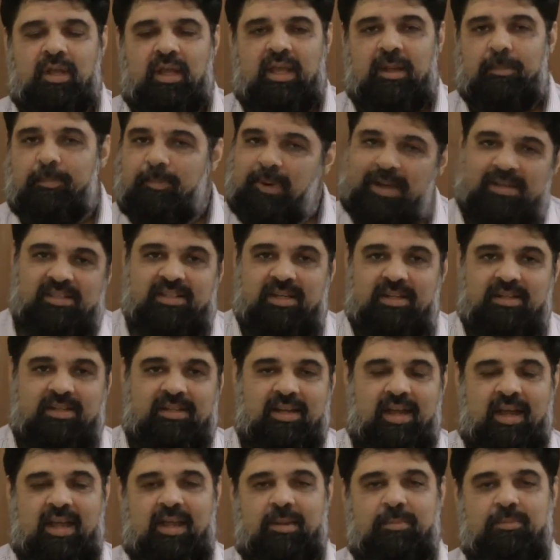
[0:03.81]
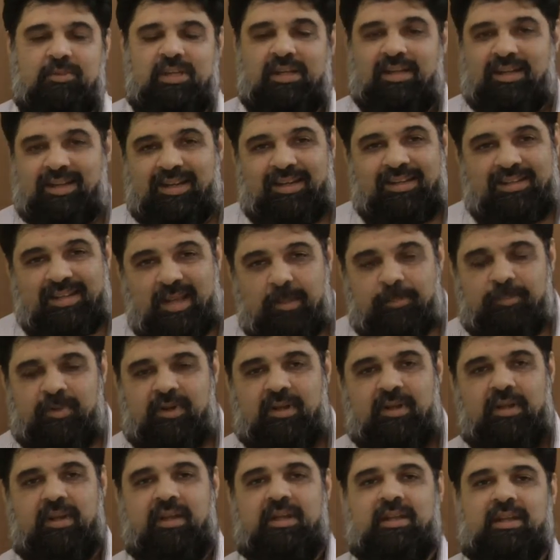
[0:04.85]
in present times, in
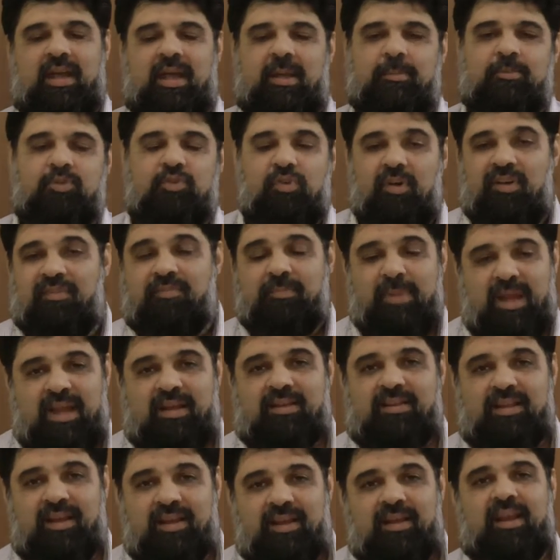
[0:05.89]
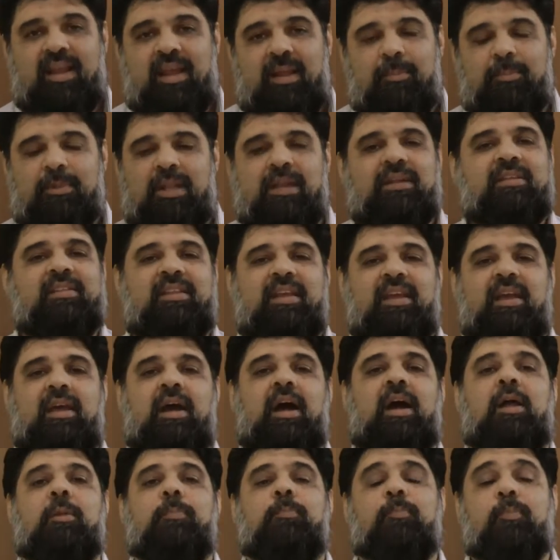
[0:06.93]
contemporary times, who have made the claim that they
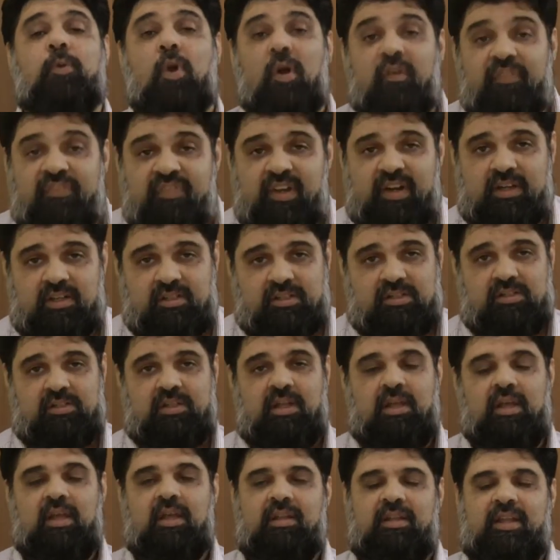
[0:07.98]
are prophets,